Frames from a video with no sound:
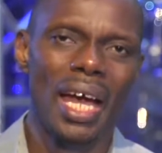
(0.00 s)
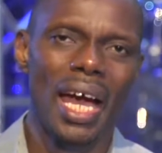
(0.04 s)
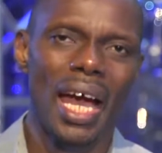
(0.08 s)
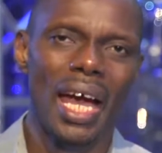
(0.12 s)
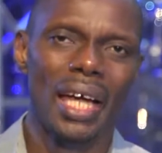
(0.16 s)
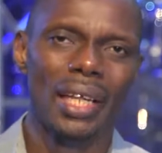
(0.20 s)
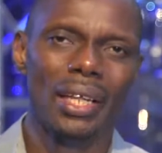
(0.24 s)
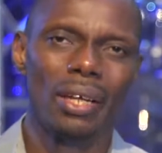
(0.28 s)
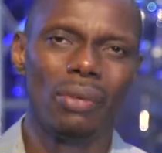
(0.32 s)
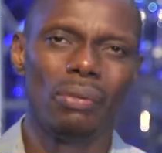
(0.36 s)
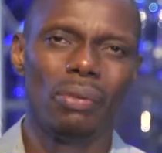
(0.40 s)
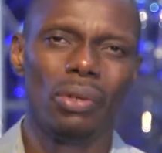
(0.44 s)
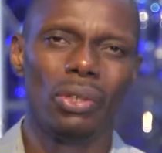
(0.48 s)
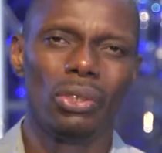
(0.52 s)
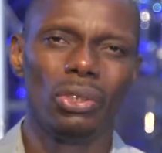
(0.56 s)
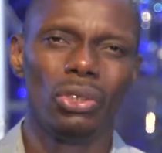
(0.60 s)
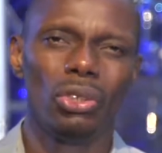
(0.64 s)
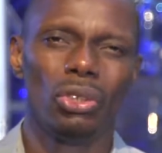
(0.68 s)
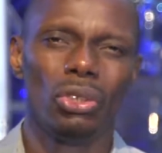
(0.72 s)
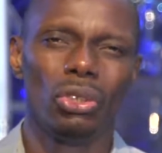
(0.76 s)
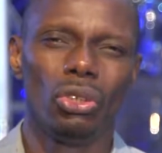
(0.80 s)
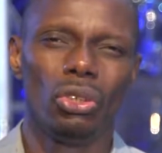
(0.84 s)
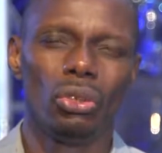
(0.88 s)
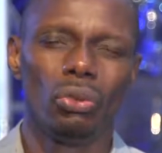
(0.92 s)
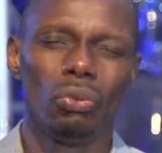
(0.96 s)
i don't
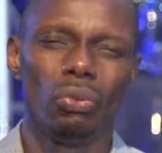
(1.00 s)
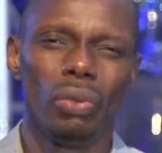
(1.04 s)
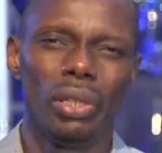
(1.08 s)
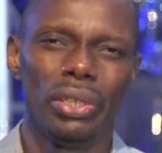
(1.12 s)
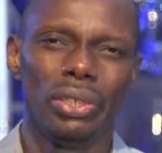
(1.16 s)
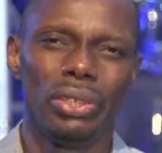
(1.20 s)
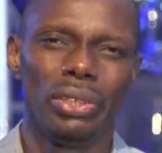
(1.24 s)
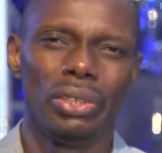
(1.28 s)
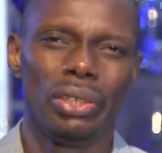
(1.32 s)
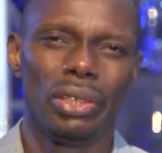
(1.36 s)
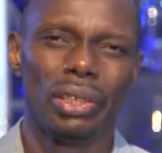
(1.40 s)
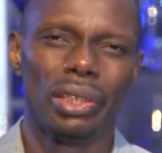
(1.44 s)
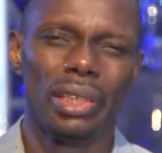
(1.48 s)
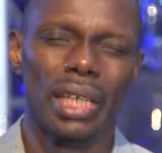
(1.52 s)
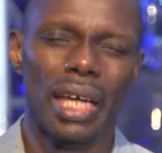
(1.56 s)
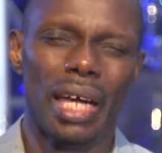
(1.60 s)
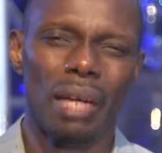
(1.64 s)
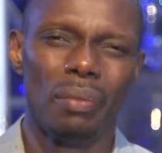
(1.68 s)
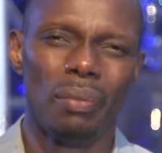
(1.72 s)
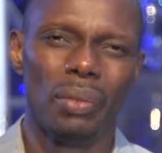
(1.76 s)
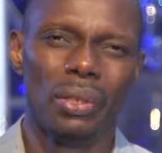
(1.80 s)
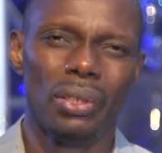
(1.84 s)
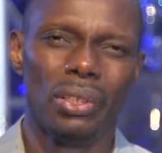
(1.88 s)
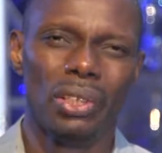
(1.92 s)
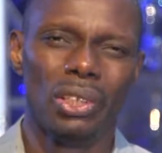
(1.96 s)
want you to waste your
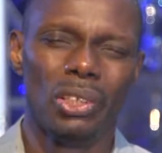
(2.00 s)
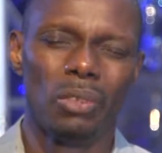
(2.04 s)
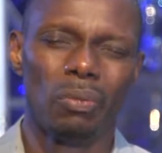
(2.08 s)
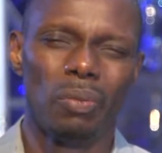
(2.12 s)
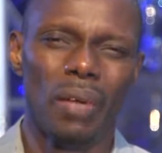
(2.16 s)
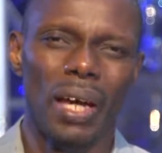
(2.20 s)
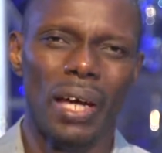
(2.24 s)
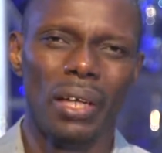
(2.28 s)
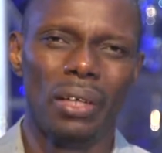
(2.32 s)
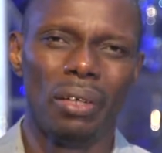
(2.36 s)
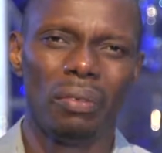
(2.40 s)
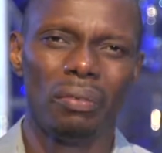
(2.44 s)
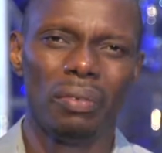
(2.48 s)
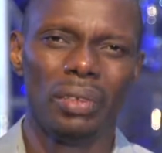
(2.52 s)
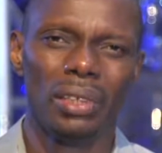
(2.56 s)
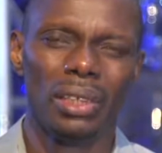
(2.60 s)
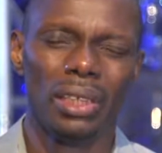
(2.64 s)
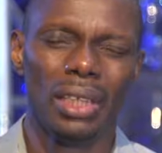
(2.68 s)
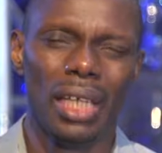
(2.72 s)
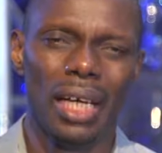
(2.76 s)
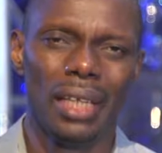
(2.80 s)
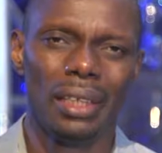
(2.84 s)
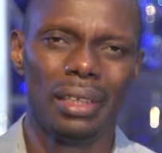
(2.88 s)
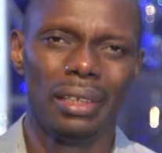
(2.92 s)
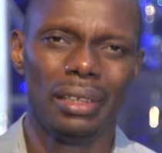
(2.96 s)
time on this part of
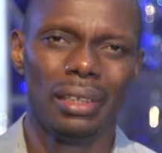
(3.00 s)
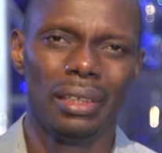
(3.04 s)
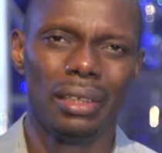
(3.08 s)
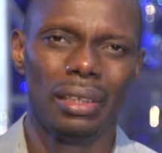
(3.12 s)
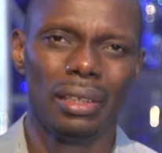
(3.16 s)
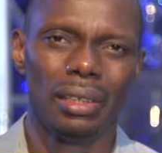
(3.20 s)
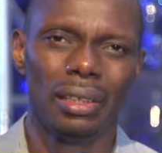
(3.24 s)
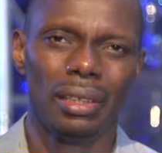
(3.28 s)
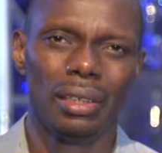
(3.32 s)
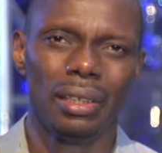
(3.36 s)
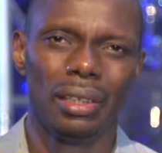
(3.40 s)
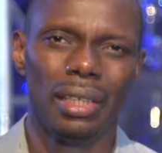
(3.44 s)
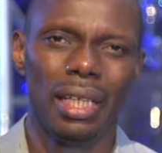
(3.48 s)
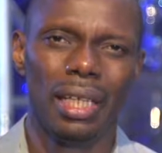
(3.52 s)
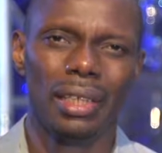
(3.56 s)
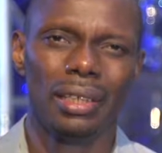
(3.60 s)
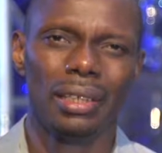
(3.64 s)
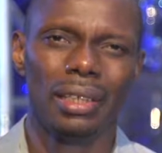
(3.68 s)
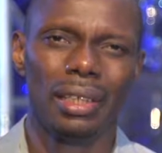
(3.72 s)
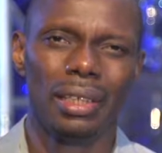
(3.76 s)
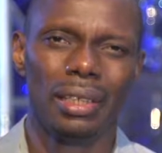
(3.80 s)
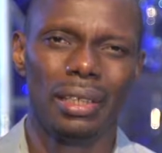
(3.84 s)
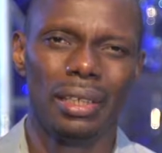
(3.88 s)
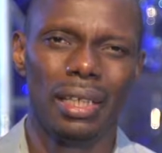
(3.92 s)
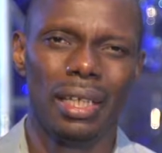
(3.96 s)
eternity
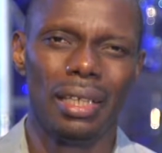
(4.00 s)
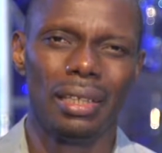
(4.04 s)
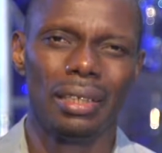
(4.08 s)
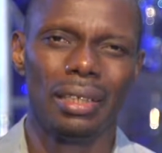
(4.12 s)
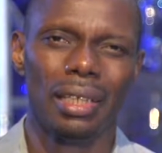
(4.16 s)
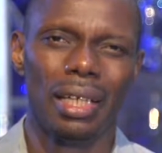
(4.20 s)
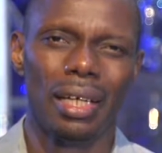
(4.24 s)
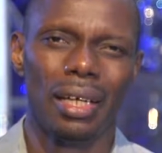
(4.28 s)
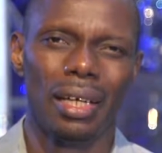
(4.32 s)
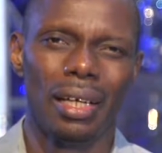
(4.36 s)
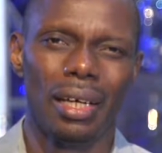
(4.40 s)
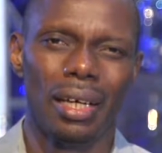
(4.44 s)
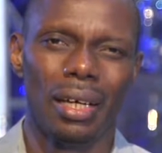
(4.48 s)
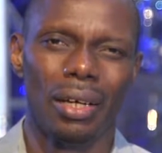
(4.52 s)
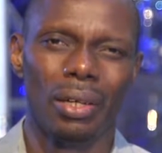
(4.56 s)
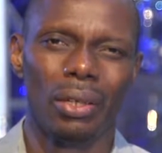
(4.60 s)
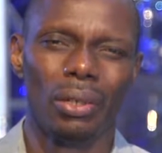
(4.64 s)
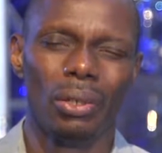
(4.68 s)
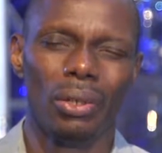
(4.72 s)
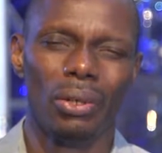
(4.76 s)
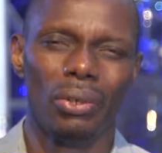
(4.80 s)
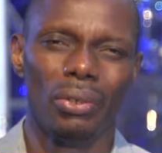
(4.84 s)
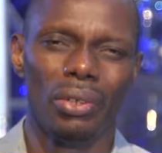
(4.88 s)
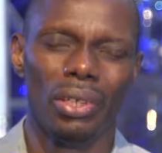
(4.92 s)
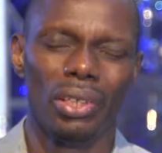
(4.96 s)
there's a greater and
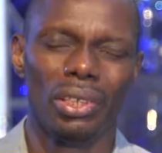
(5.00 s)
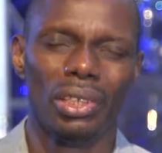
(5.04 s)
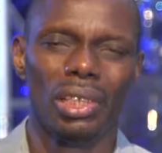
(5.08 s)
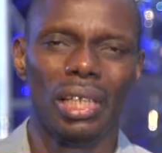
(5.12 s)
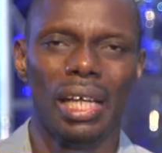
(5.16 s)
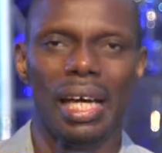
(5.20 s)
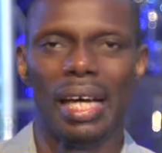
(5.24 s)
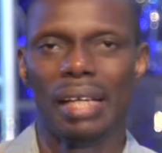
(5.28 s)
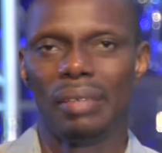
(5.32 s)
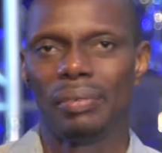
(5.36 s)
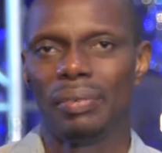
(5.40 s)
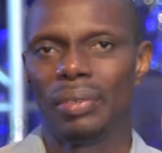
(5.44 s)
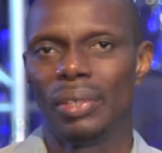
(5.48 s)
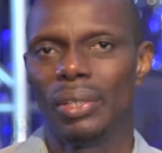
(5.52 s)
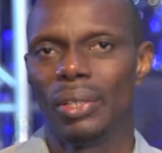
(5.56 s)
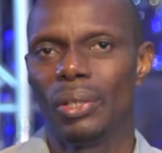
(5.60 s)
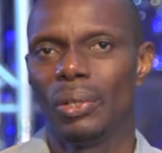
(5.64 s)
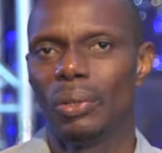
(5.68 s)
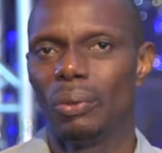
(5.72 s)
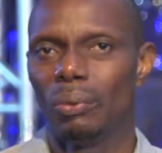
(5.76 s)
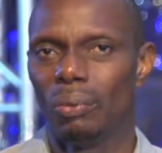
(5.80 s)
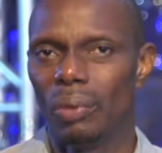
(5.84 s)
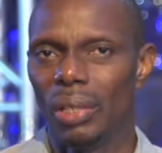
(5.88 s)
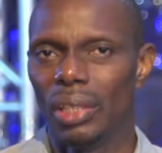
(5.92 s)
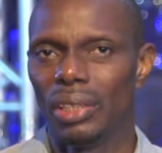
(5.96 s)
glorious life
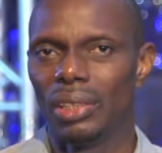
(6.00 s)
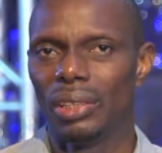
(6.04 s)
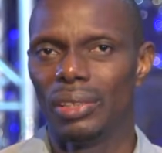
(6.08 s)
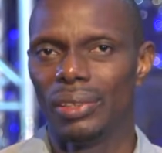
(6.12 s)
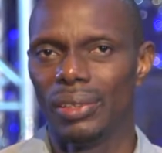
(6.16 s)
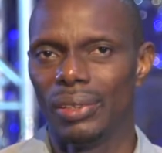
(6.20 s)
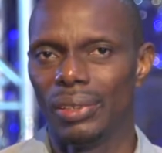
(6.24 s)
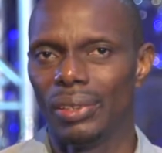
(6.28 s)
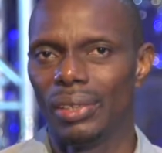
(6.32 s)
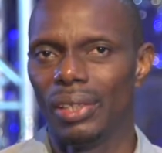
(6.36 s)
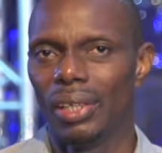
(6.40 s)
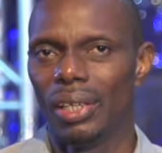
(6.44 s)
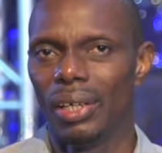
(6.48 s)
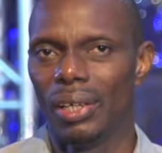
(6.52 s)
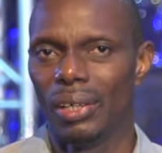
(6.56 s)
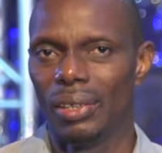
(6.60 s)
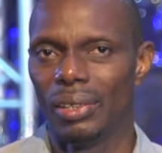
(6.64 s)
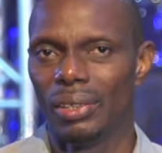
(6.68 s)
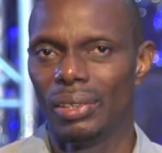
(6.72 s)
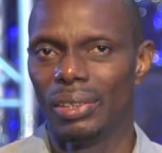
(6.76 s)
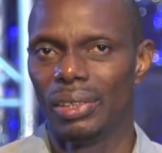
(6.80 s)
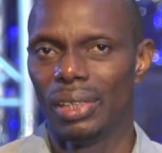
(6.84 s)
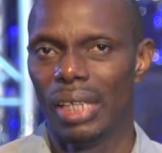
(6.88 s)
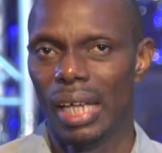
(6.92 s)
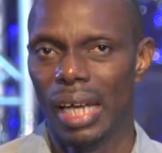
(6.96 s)
waiting on the
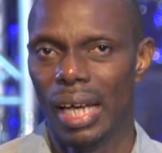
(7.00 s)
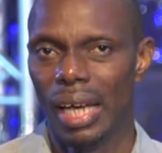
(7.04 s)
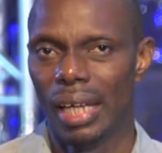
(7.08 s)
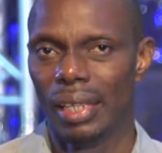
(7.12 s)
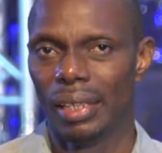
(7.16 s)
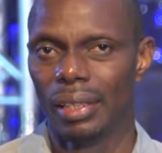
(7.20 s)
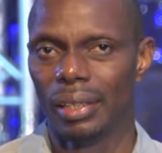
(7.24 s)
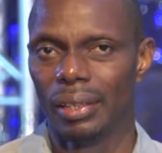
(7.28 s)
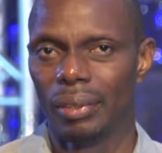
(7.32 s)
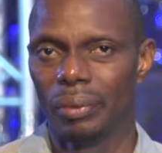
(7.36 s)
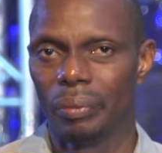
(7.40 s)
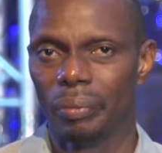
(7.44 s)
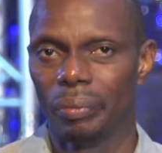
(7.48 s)
other side